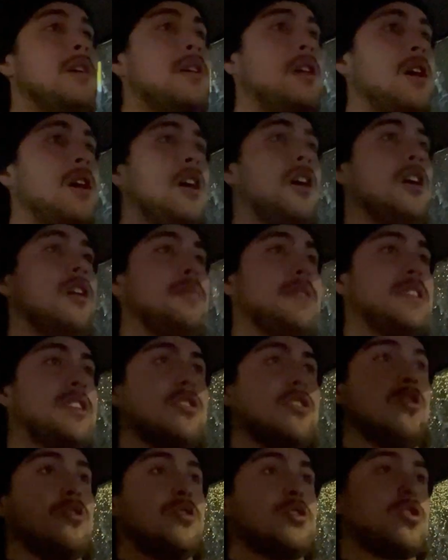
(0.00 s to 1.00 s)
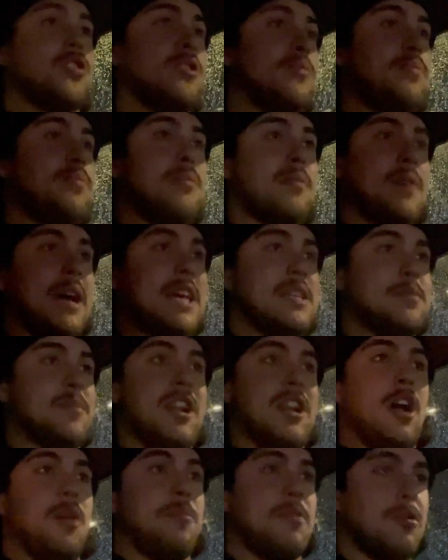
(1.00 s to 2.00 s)
and the close grip has been
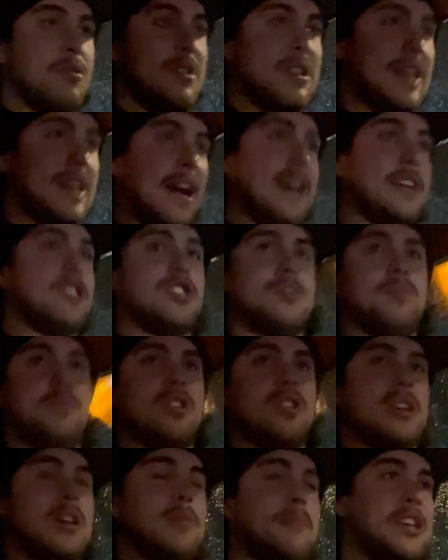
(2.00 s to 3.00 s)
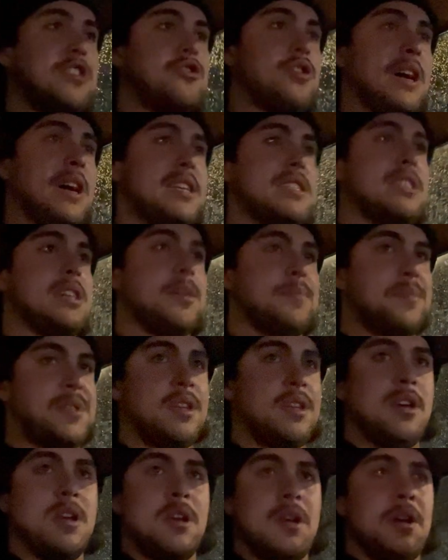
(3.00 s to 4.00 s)
helping with that, just building up my triceps.
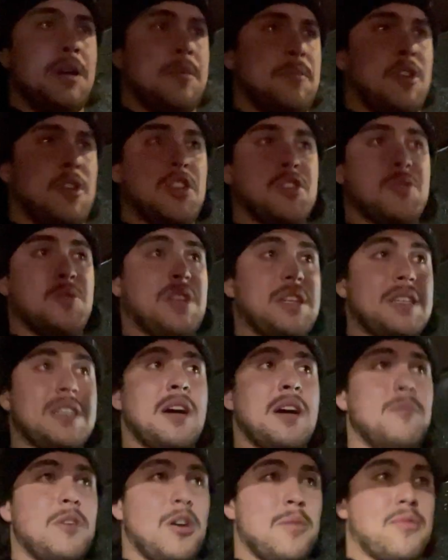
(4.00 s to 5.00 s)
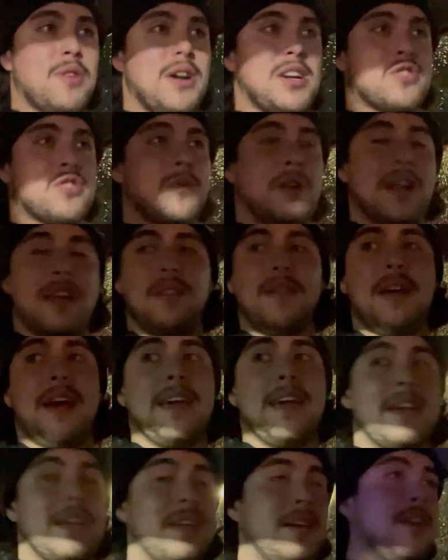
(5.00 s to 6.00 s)
But also with the dumbbell press, what I
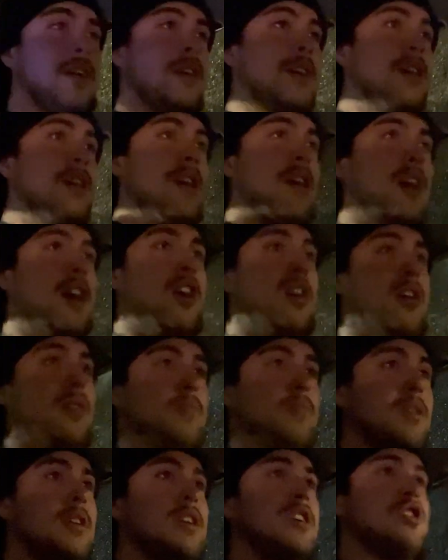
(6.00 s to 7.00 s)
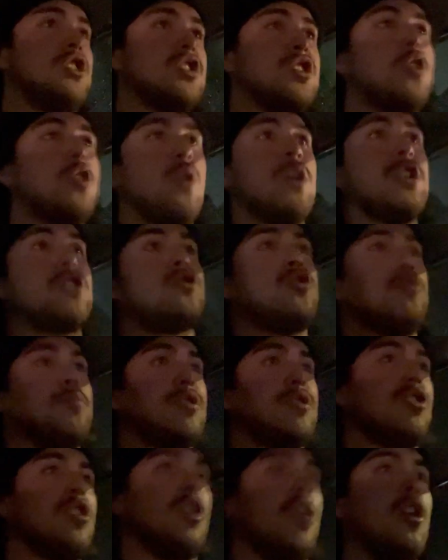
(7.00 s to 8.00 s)
like is just going super
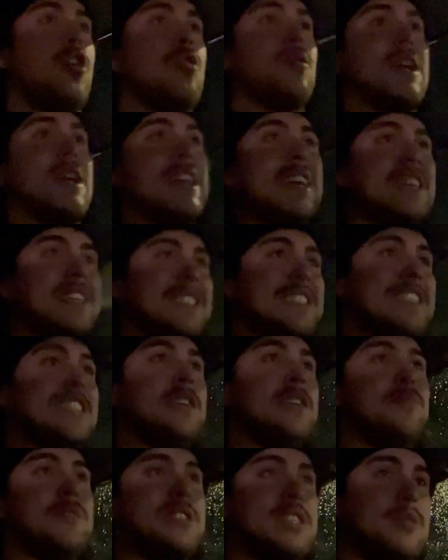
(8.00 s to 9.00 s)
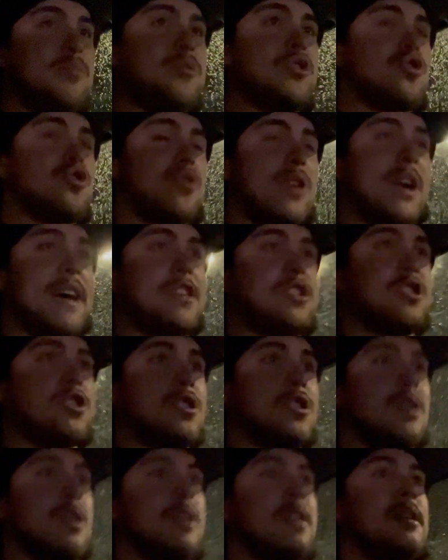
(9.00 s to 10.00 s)
low, getting a deep stretch,
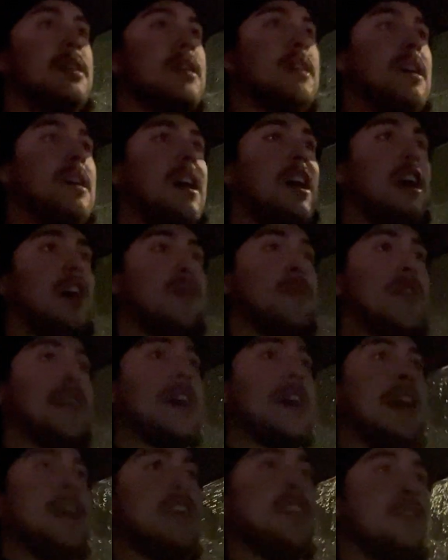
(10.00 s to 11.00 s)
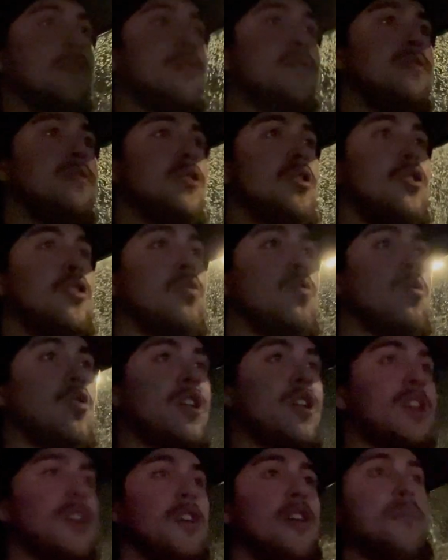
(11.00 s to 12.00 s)
and kind of
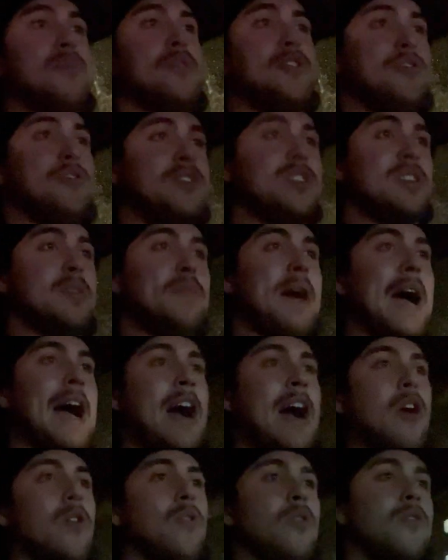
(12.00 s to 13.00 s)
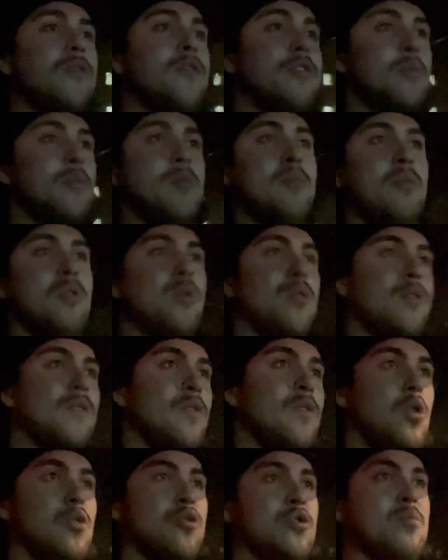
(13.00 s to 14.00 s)
working on producing power from a more
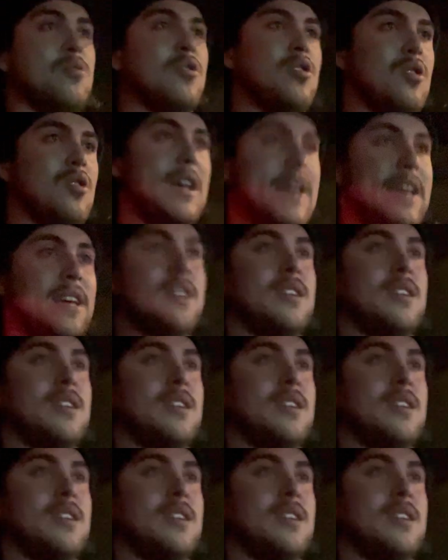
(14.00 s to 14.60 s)
vulnerable like